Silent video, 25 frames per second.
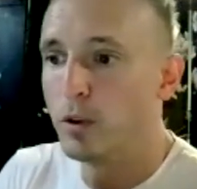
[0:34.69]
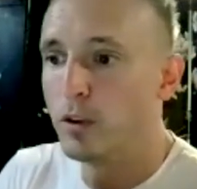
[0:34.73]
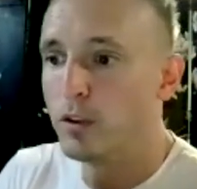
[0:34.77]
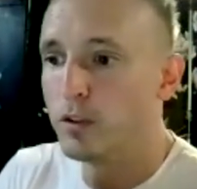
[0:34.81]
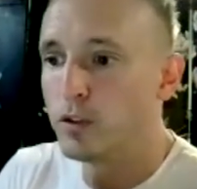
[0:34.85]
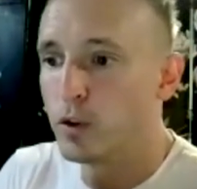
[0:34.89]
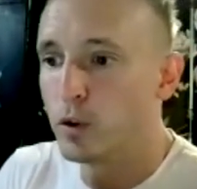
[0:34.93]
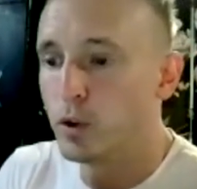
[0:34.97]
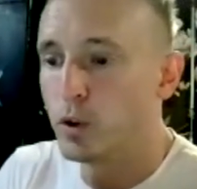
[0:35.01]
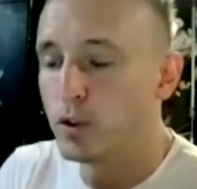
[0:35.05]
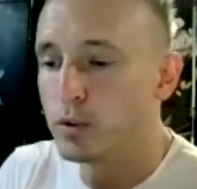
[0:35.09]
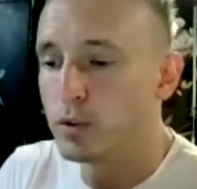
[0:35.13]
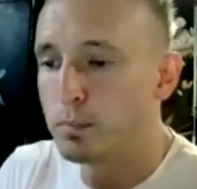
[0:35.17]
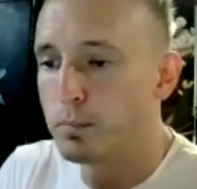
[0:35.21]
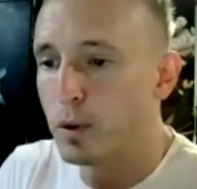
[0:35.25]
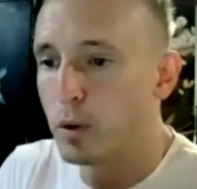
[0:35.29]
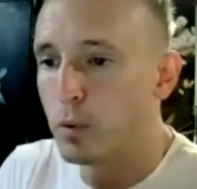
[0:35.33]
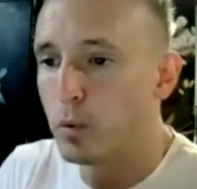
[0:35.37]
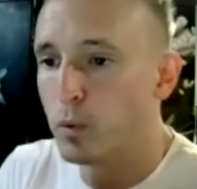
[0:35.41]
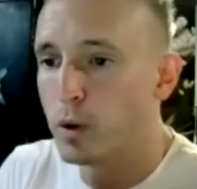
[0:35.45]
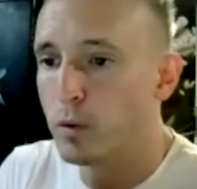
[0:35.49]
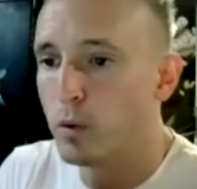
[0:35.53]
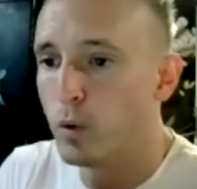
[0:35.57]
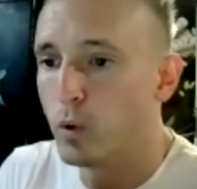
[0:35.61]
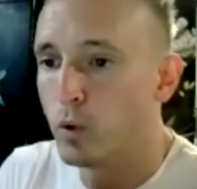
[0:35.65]
of course, but
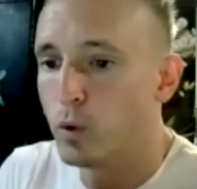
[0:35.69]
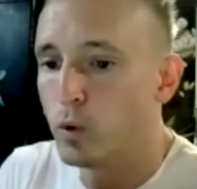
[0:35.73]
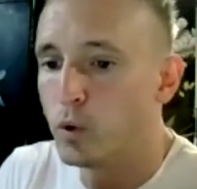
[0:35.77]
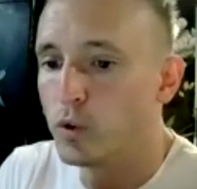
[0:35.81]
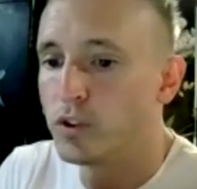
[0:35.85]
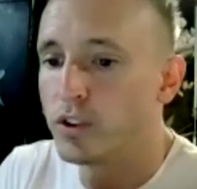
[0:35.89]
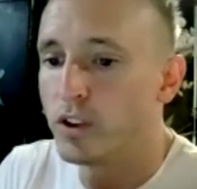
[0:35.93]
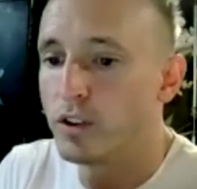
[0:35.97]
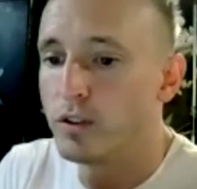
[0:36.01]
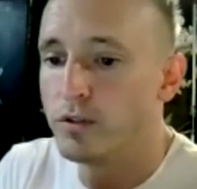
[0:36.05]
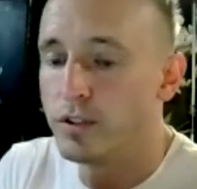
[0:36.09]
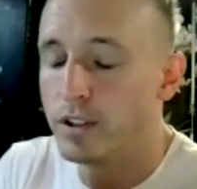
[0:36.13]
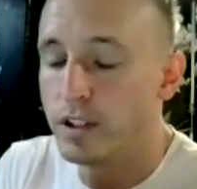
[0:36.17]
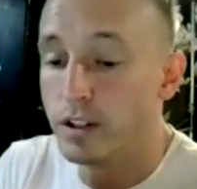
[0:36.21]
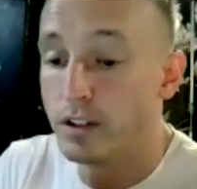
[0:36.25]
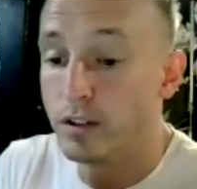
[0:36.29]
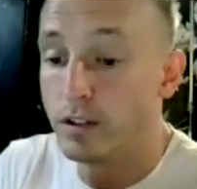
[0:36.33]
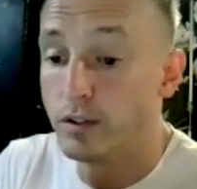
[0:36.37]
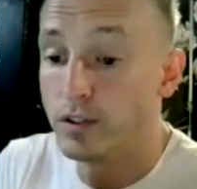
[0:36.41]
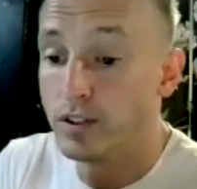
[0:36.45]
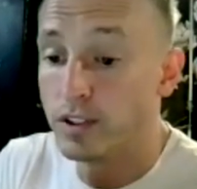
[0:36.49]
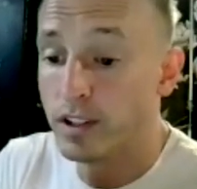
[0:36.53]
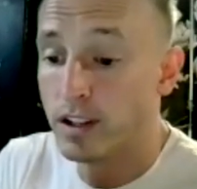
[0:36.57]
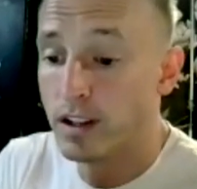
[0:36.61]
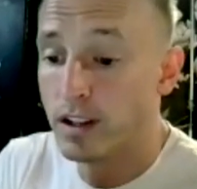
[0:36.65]
we also use